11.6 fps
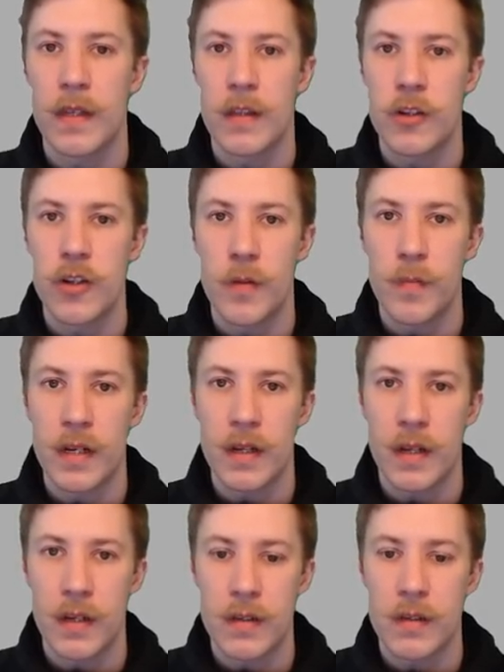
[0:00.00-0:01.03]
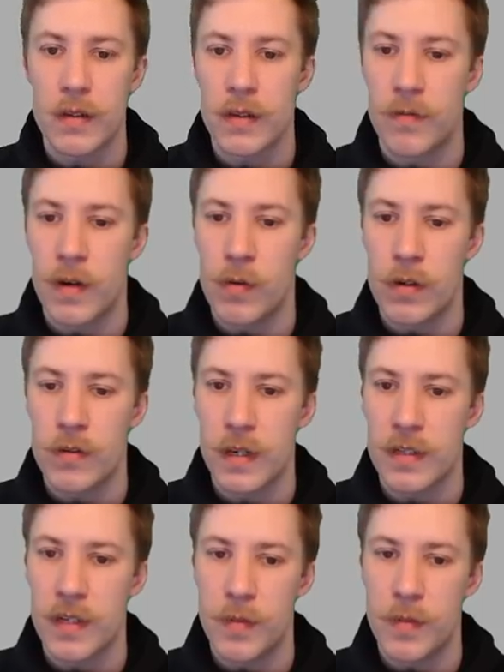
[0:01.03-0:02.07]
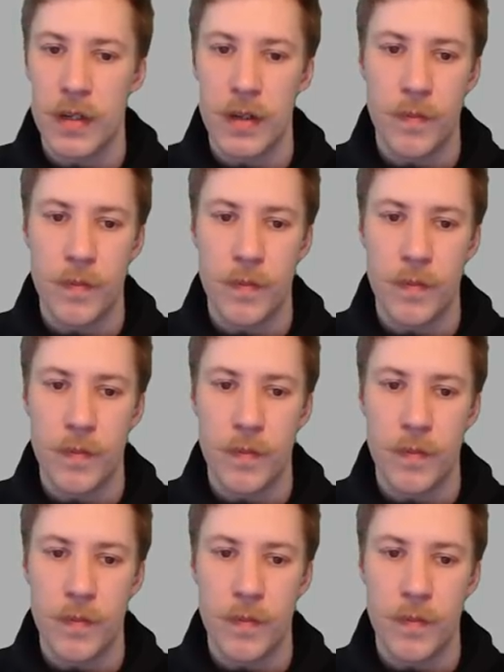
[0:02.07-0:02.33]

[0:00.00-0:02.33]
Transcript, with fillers: the shipment and if I want to accept it.